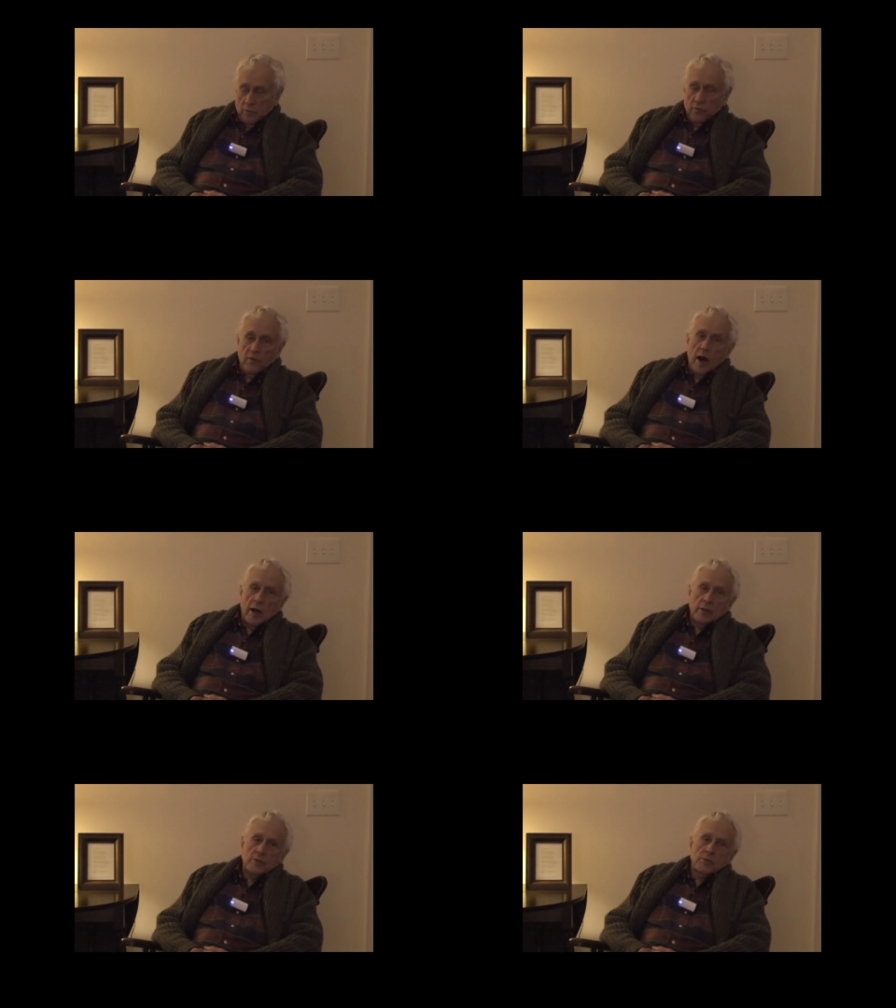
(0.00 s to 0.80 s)

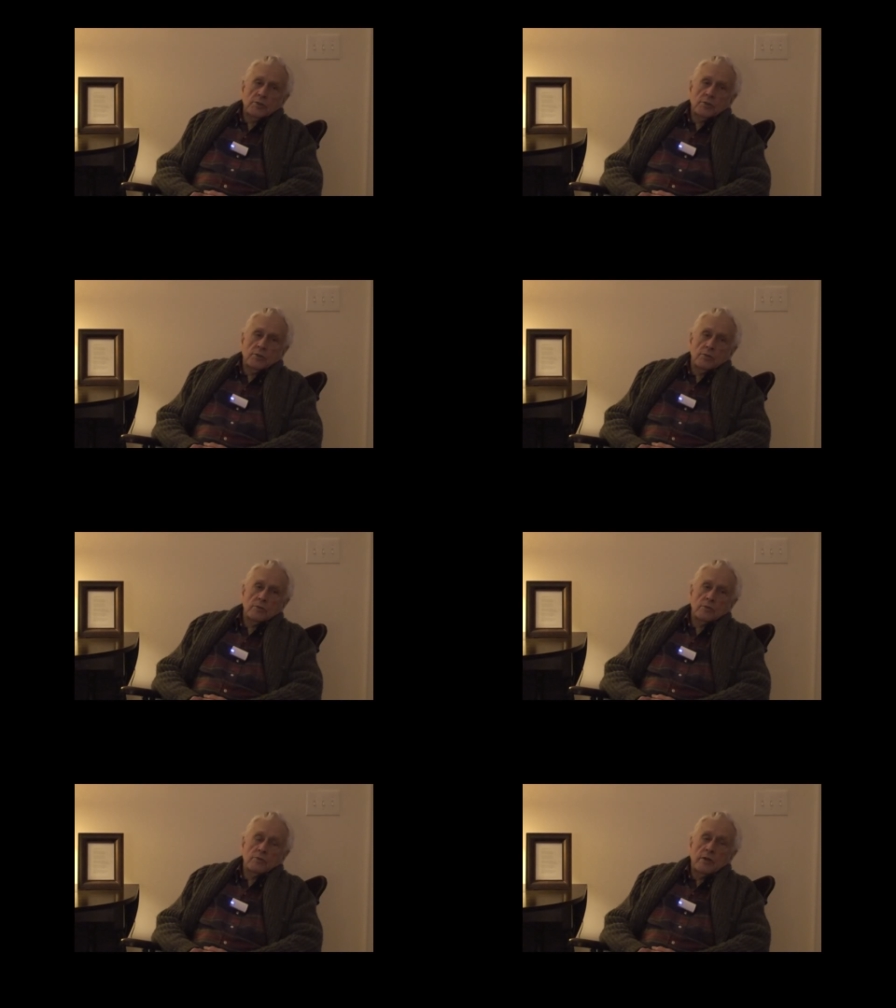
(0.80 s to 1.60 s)
Fox,
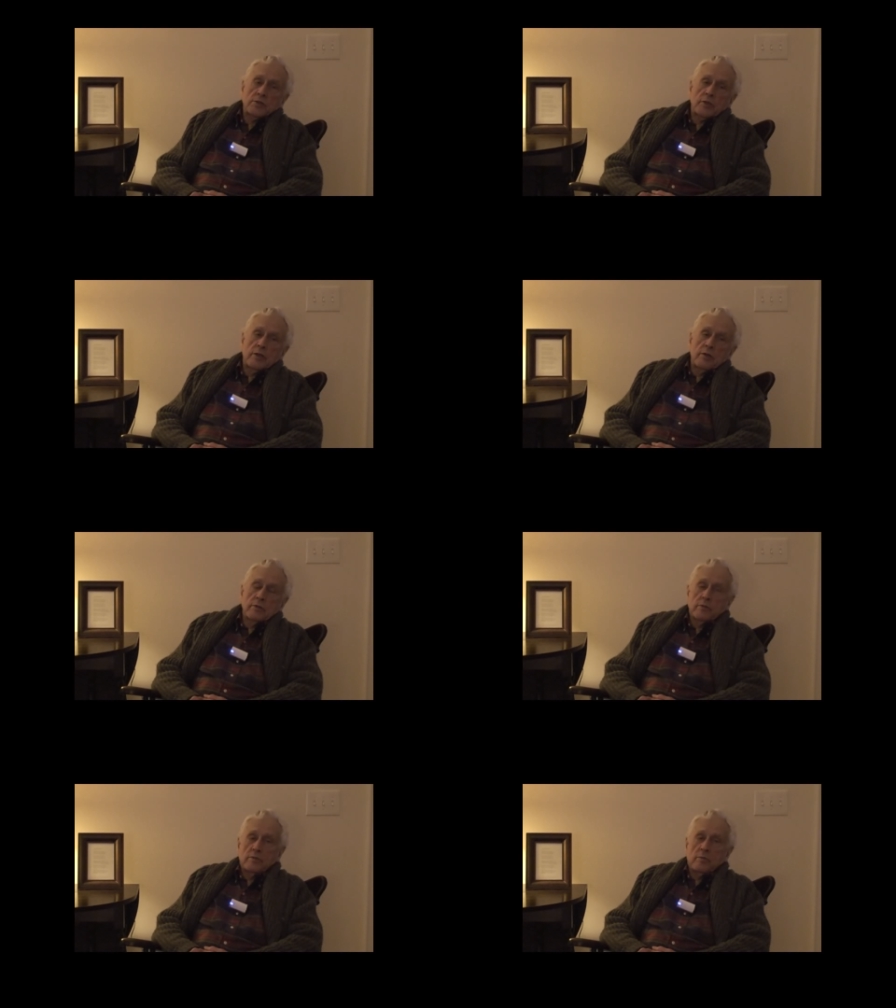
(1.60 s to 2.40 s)
the
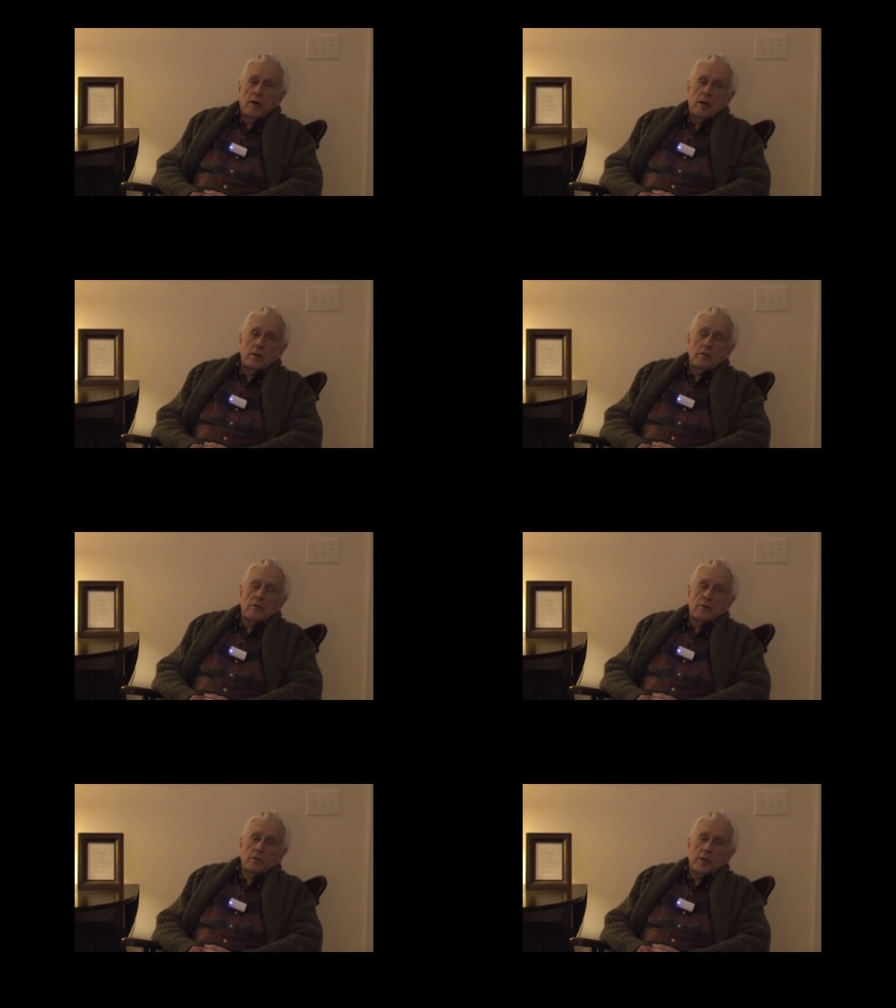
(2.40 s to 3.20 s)
translator of the Bible, of
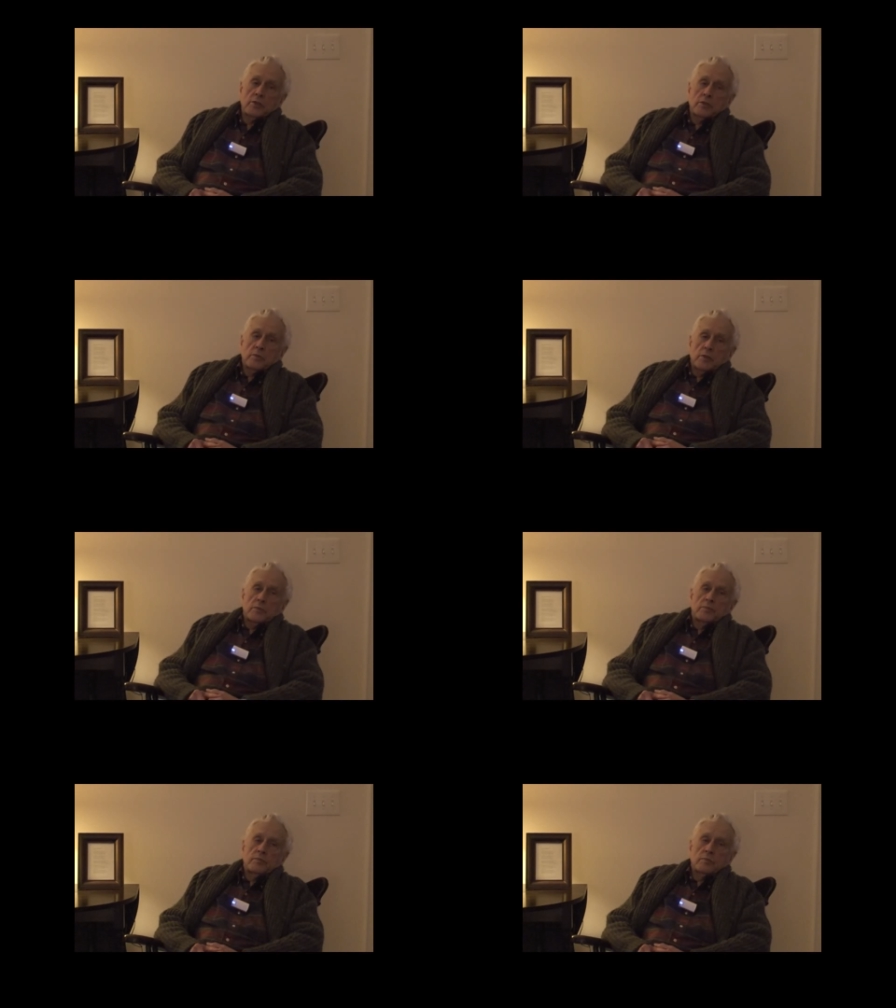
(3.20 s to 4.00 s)
the Old
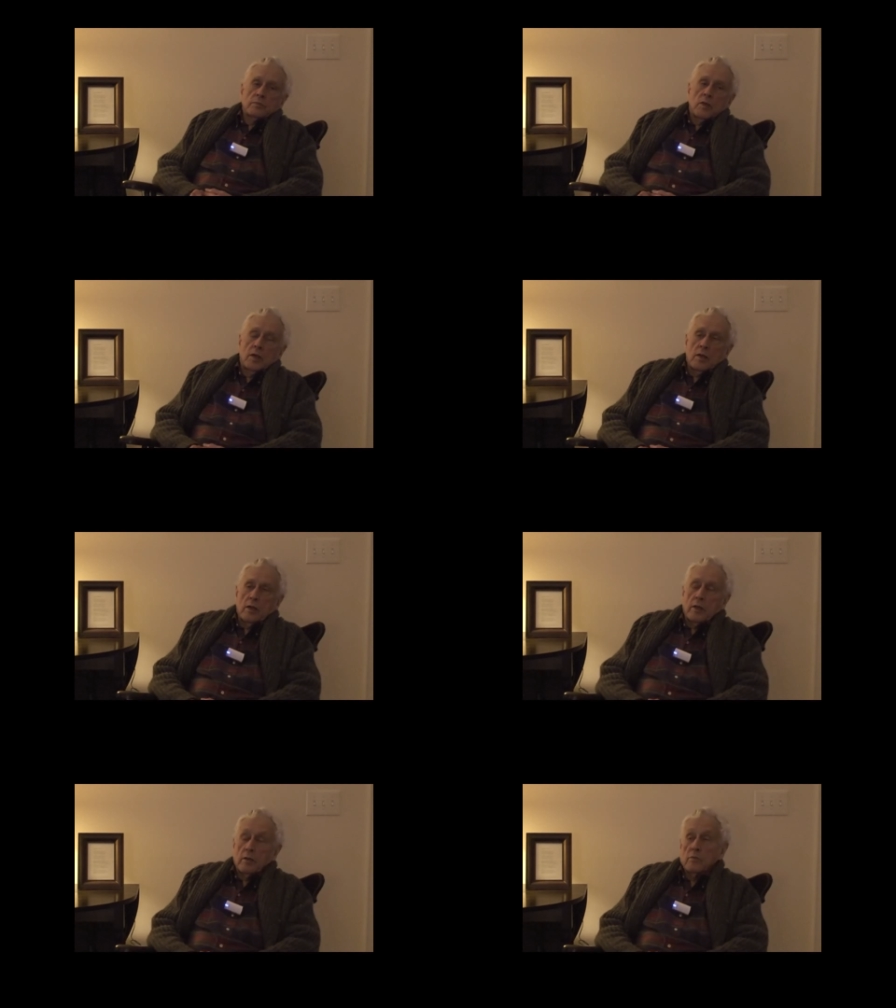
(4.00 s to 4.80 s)
Testament,
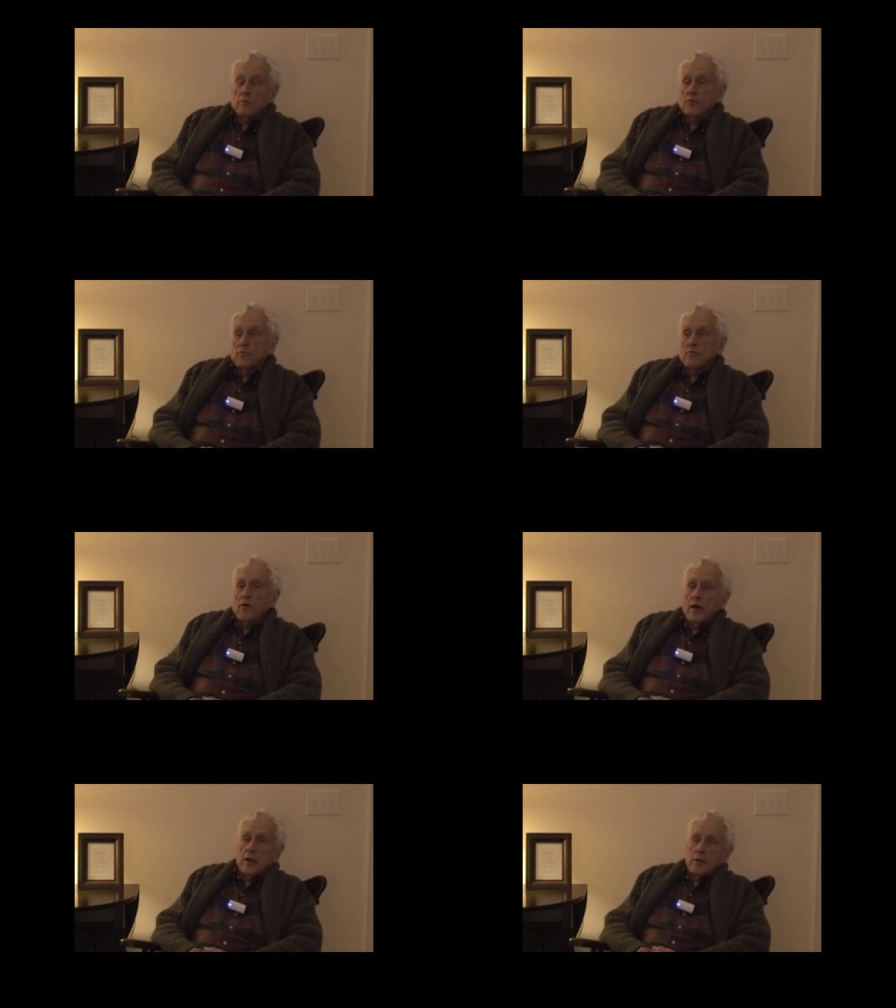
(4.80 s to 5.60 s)
in a
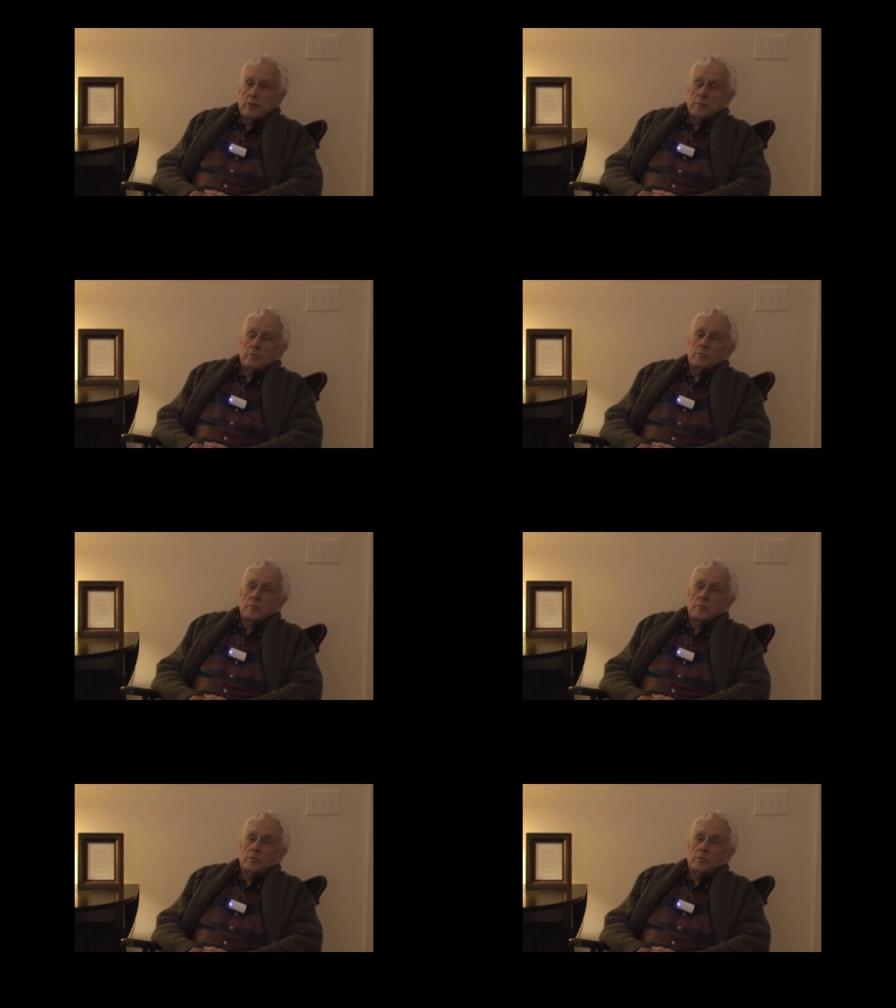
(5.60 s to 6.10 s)
fine.